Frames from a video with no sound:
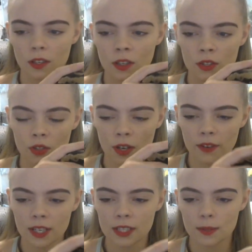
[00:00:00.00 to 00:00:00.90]
Do you have
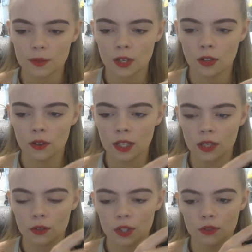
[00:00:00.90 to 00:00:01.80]
any tips on
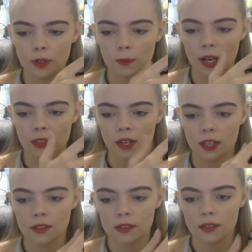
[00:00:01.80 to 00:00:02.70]
owning green tree
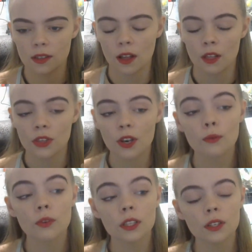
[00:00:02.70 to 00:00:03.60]
pythons? They're
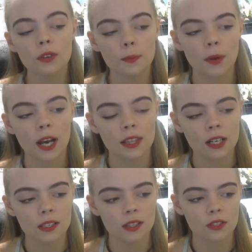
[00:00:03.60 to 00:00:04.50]
really great
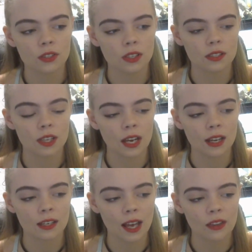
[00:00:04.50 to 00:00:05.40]
pythons. It's just that,
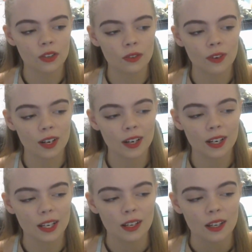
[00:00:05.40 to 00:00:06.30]
again, they're
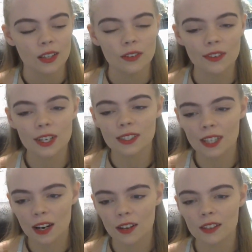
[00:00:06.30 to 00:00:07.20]
very
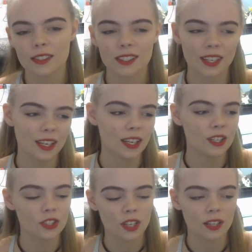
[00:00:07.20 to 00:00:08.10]
scared and
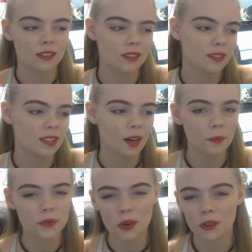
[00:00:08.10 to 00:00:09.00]
skittish, and
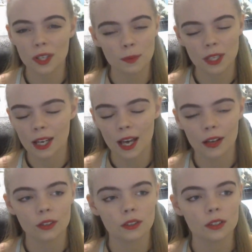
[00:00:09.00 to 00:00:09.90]
some don't like being
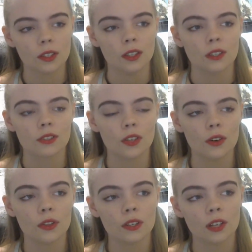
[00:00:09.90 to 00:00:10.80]
held.
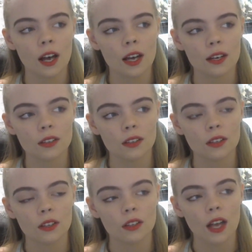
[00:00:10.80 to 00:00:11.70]
So they're not
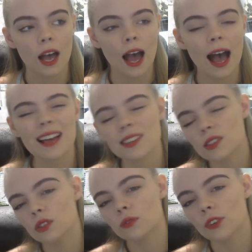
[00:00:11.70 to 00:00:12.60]
as
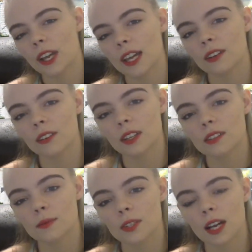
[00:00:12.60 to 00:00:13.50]
good for handling
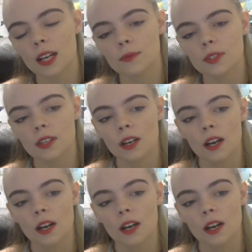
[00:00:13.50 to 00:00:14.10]
sometimes.